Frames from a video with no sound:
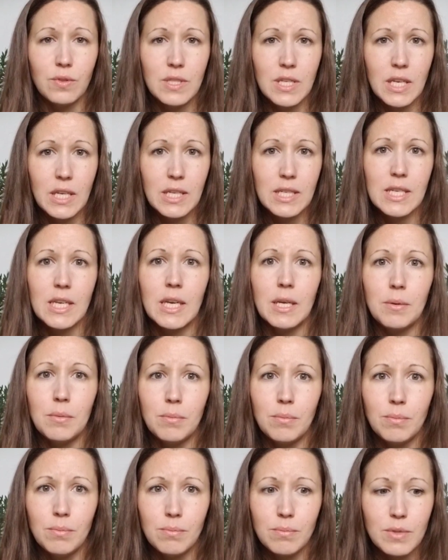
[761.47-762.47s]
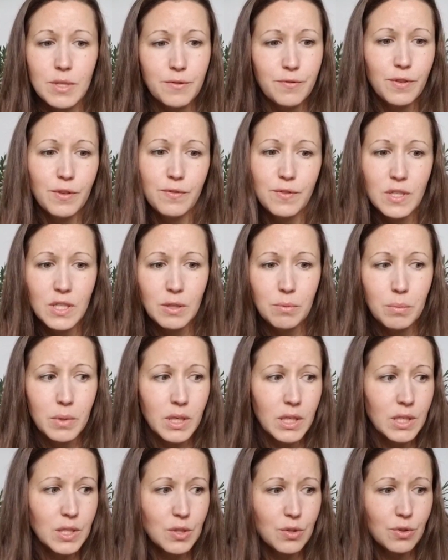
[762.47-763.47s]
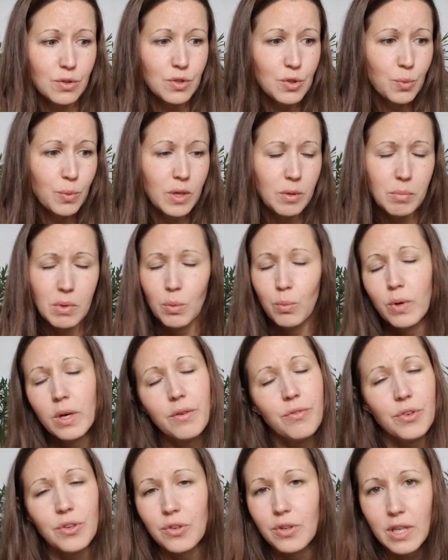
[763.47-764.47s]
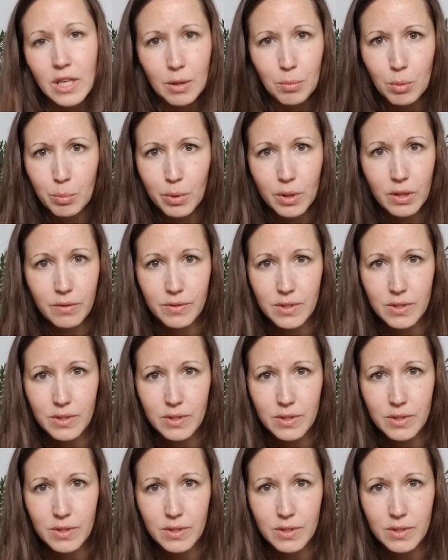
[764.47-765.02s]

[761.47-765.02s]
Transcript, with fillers: Take 10 to 15 minutes or 20 minutes, whatever you're capable of.